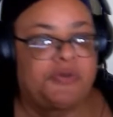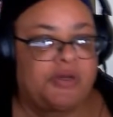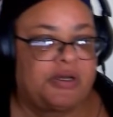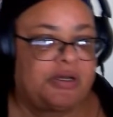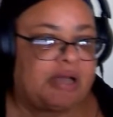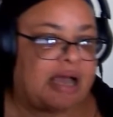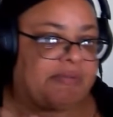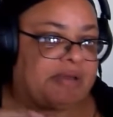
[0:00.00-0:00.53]

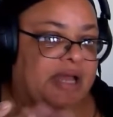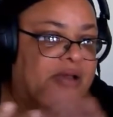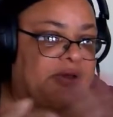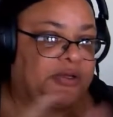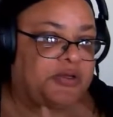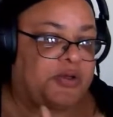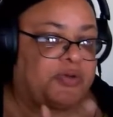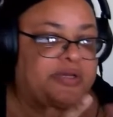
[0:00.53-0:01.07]
I'm not going to
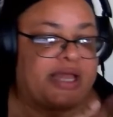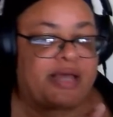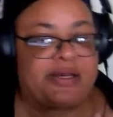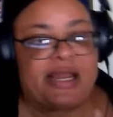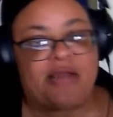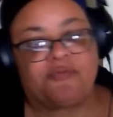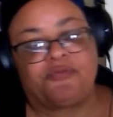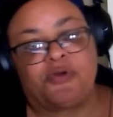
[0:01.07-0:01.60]
go down that
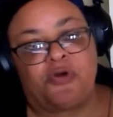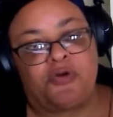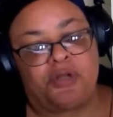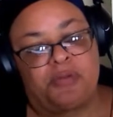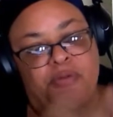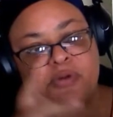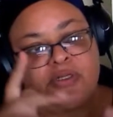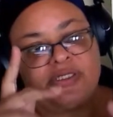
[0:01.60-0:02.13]
road. I'm
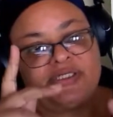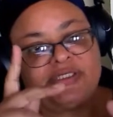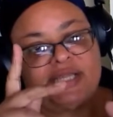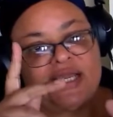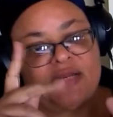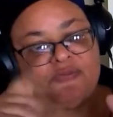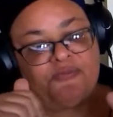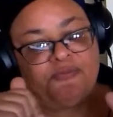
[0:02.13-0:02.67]
going to
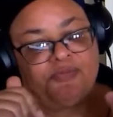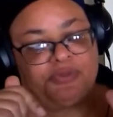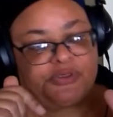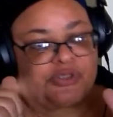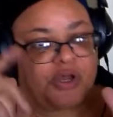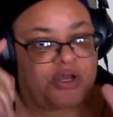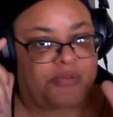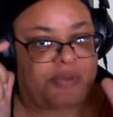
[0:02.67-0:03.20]
talk
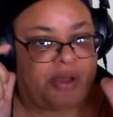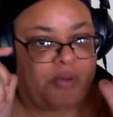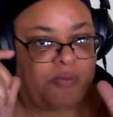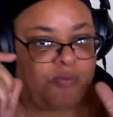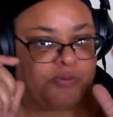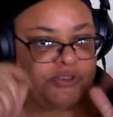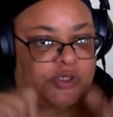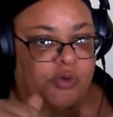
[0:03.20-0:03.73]
about what's
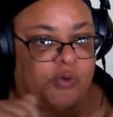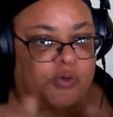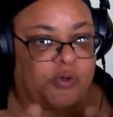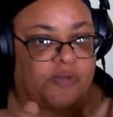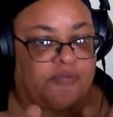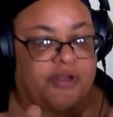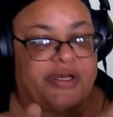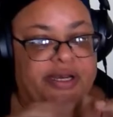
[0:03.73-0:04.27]
going on right
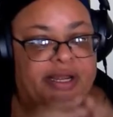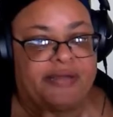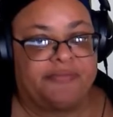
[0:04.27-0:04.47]
now.